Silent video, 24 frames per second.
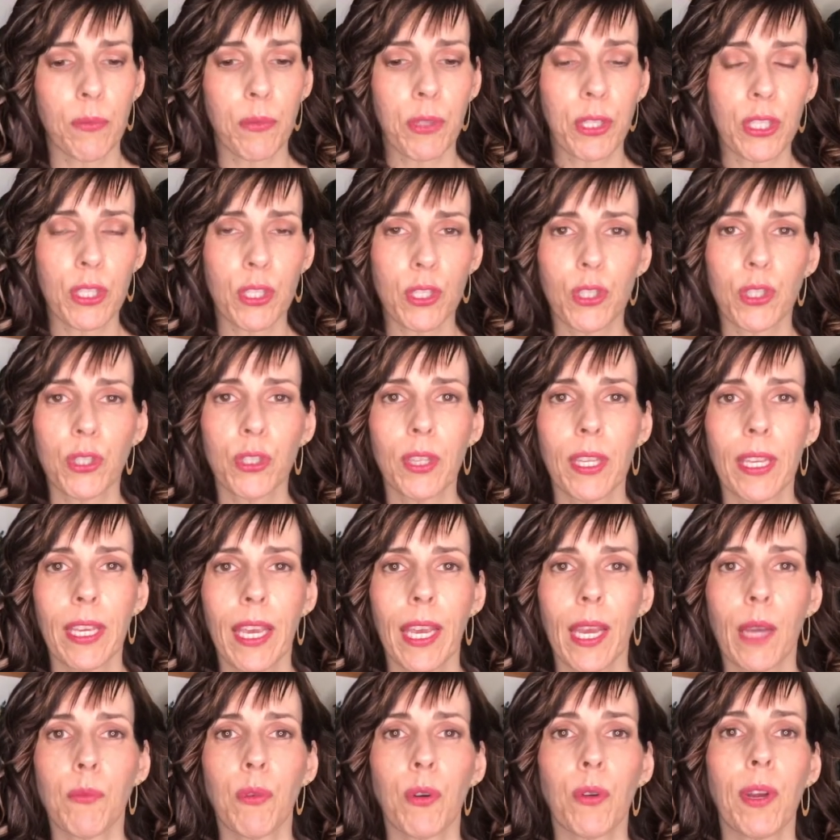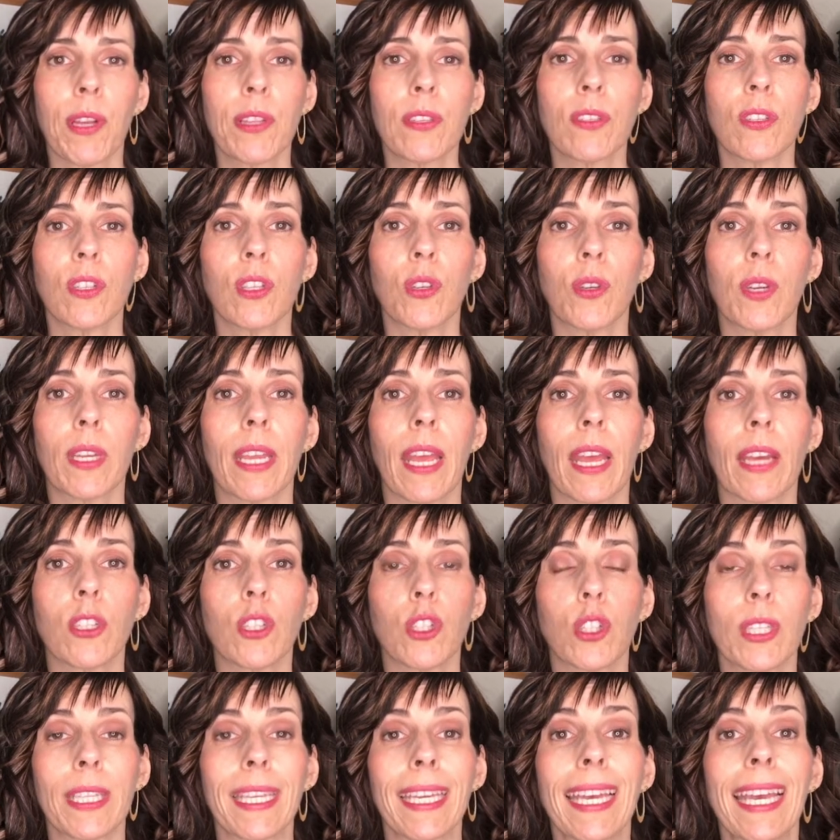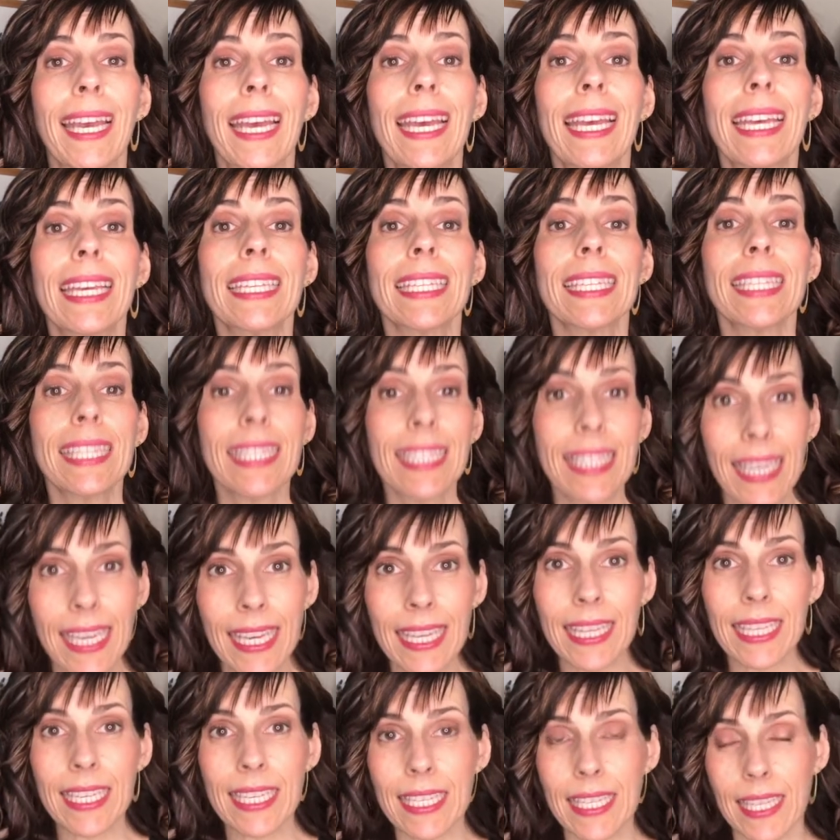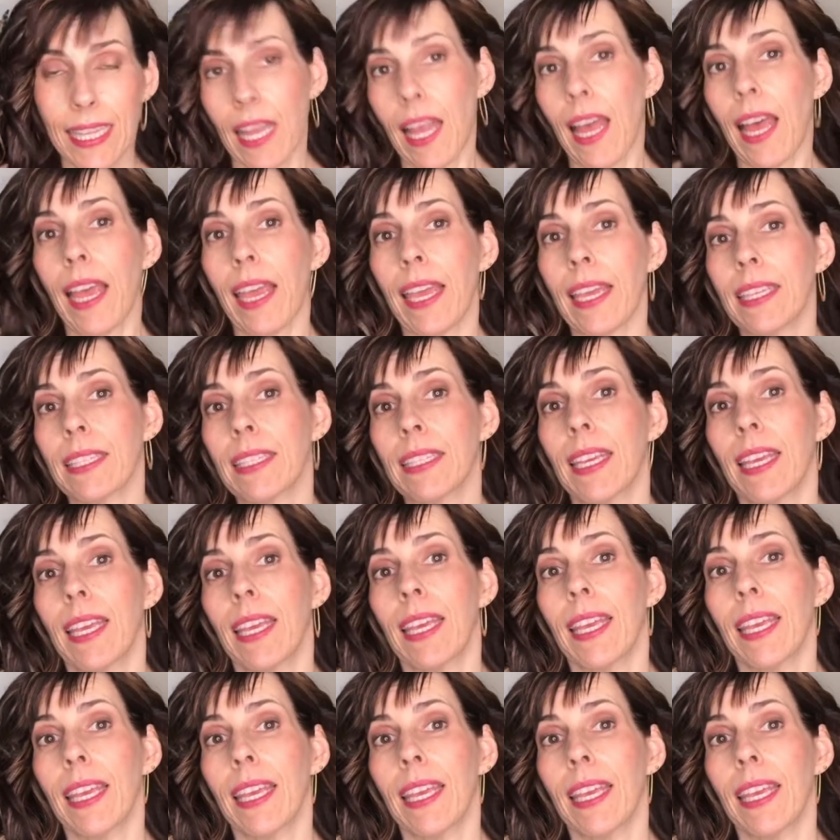We're going to turn the camera around so you can actually see this light